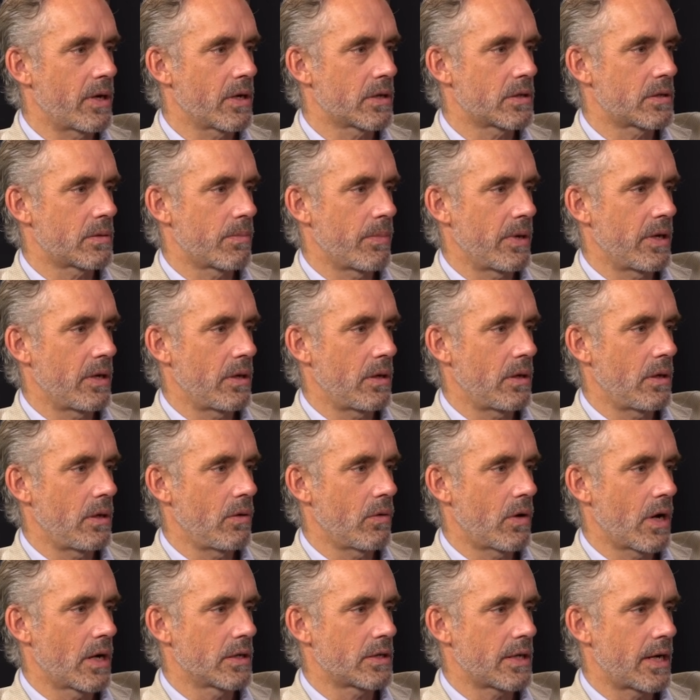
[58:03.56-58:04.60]
because I mean,
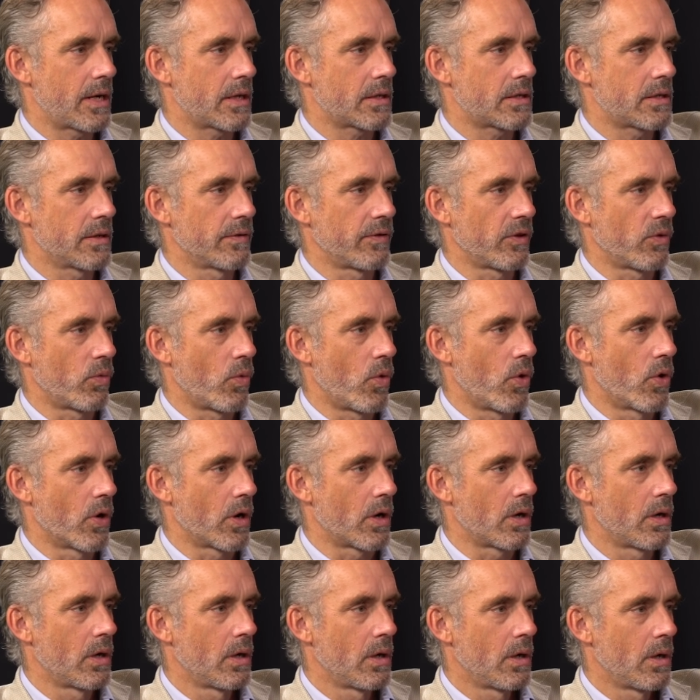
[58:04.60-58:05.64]
you guys had a civil
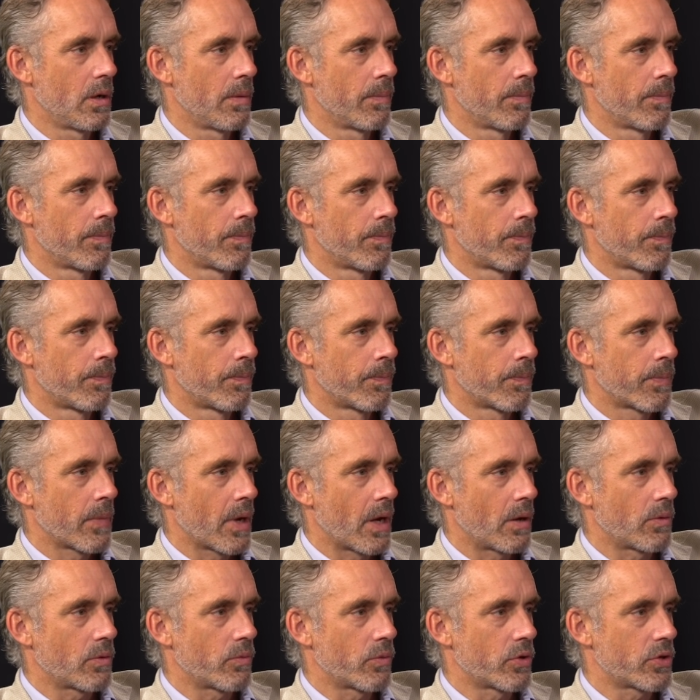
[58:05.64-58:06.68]
war,
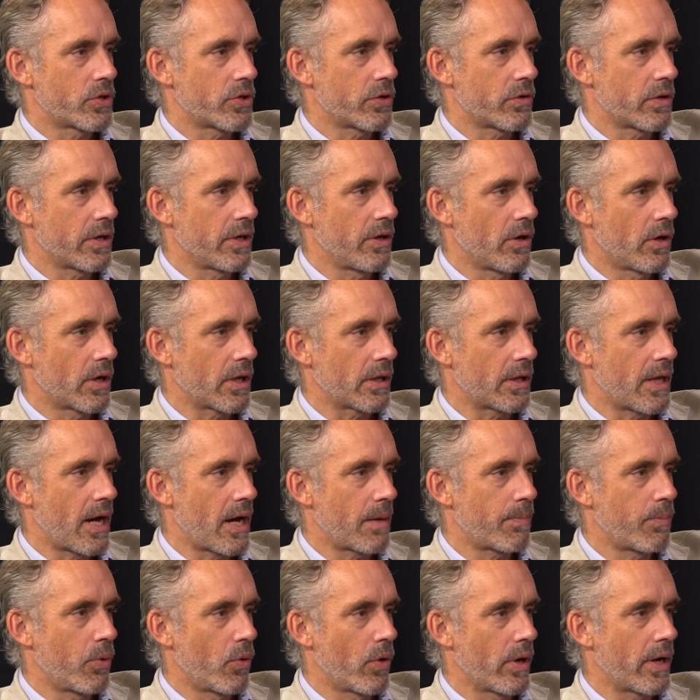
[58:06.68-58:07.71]
and we're certainly not at
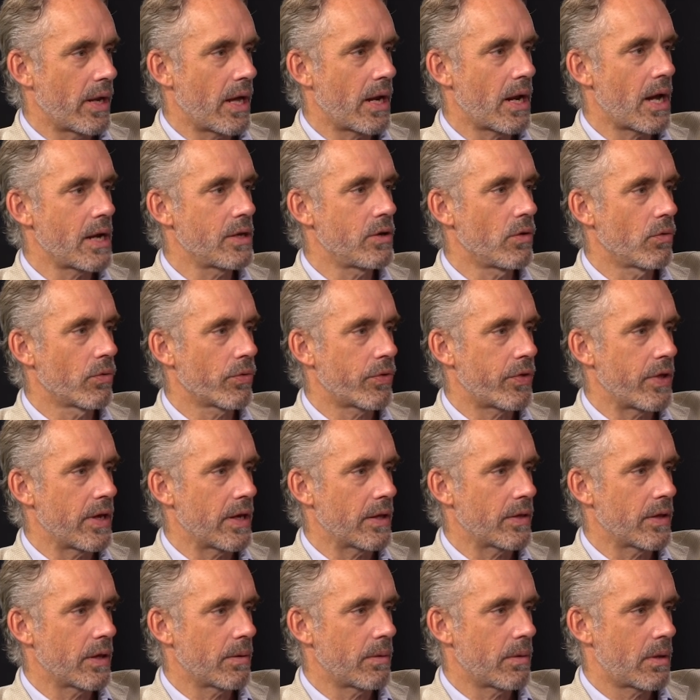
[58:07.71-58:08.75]
that point. And I don't
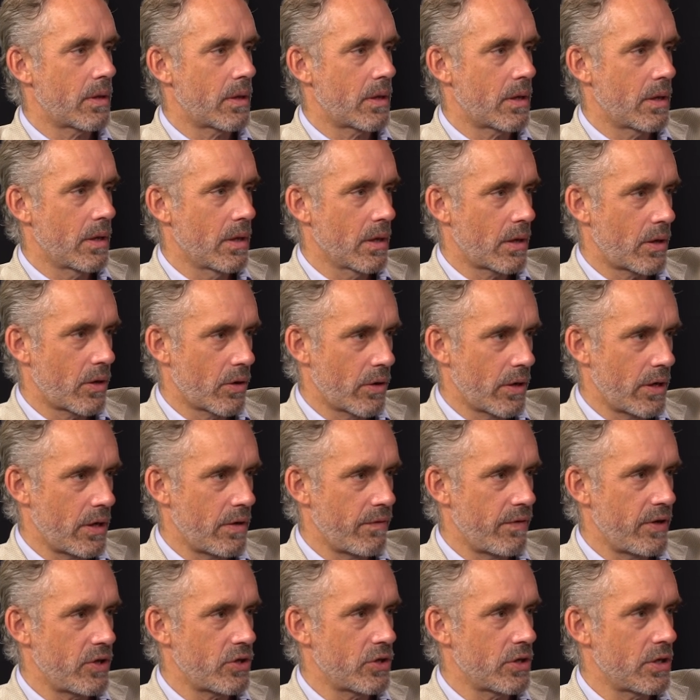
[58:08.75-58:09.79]
think that the
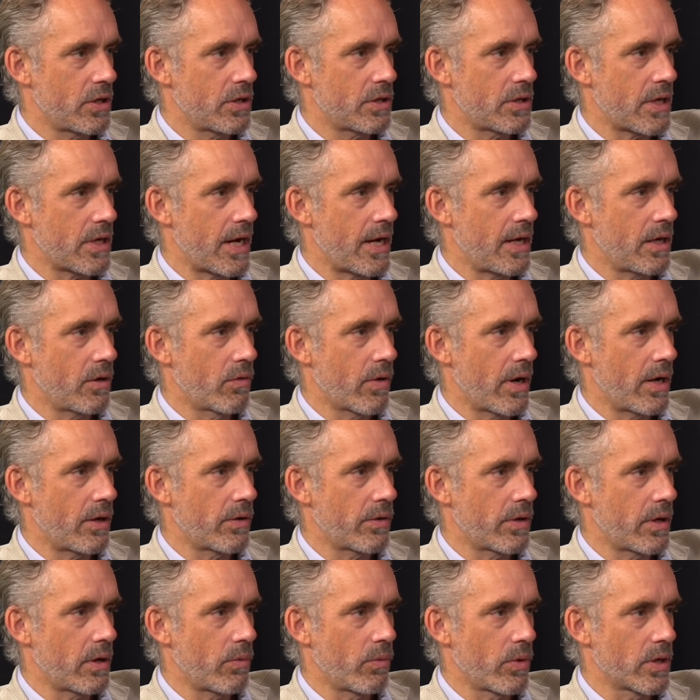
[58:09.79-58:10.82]
current division is any
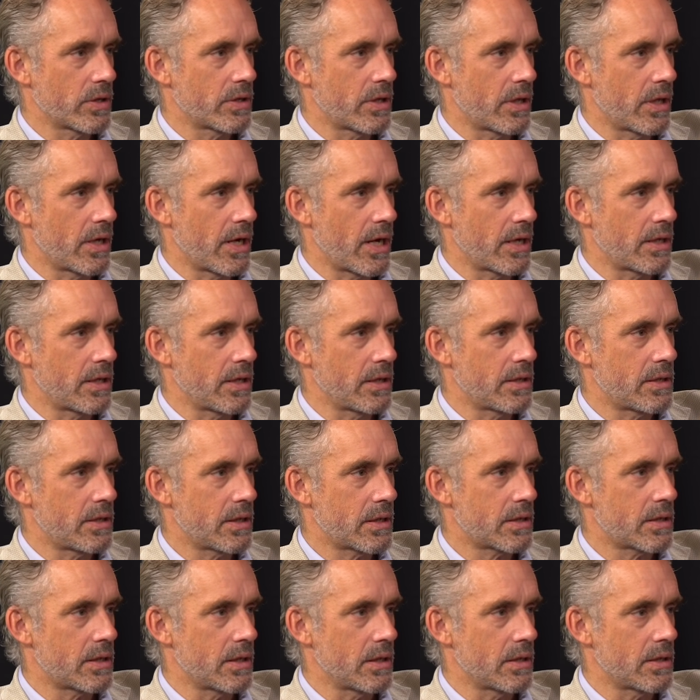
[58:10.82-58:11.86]
greater than it was in the
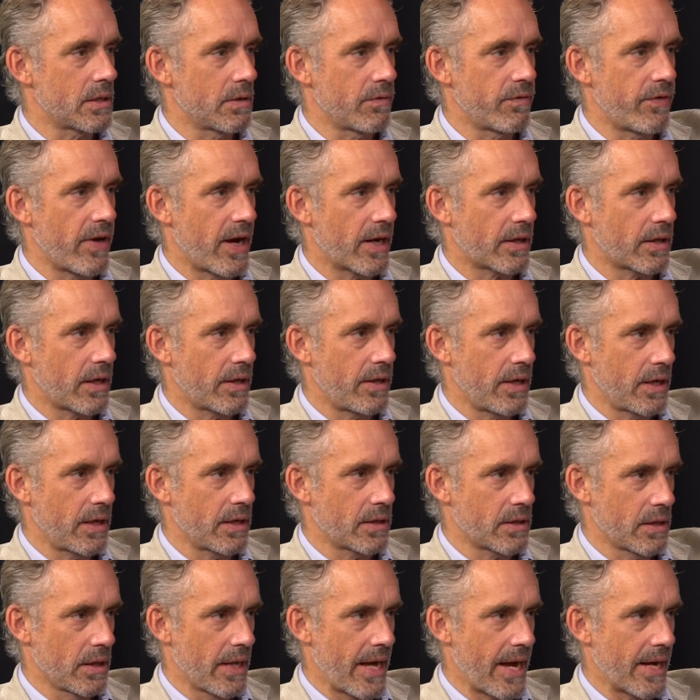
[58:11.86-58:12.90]
1960s. In fact, I think
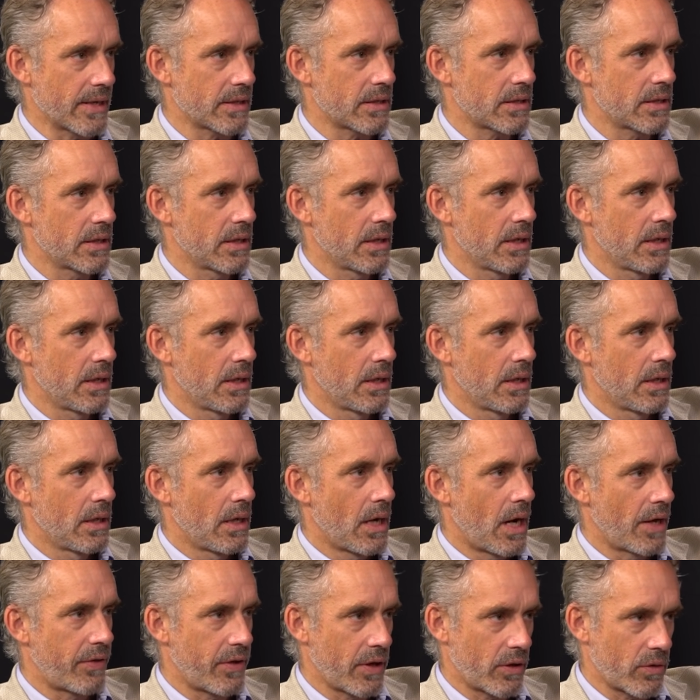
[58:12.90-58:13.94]
it's less.
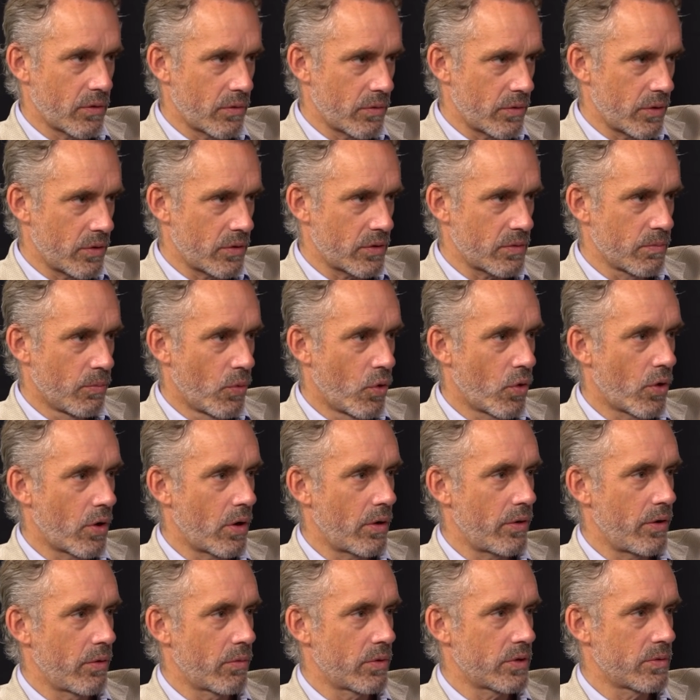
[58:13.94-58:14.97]
I think there, there's
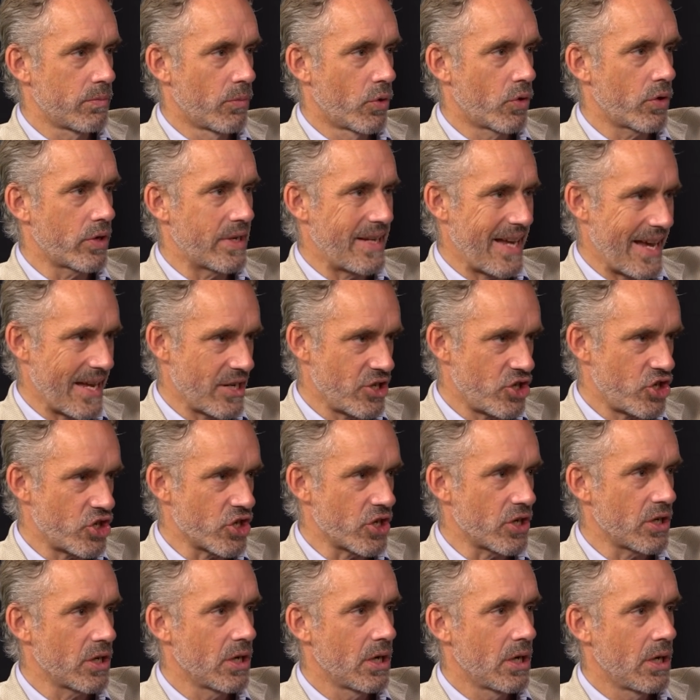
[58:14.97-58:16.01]
more. There was more
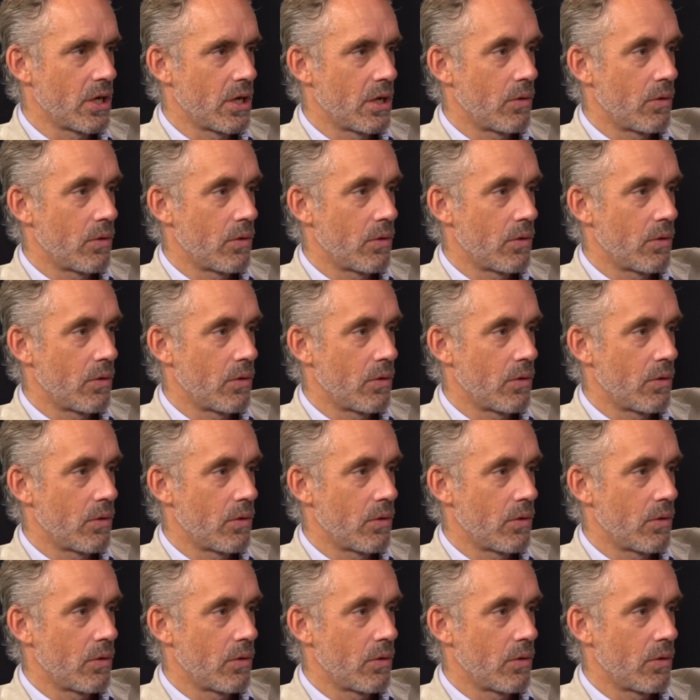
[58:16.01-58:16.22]
tension.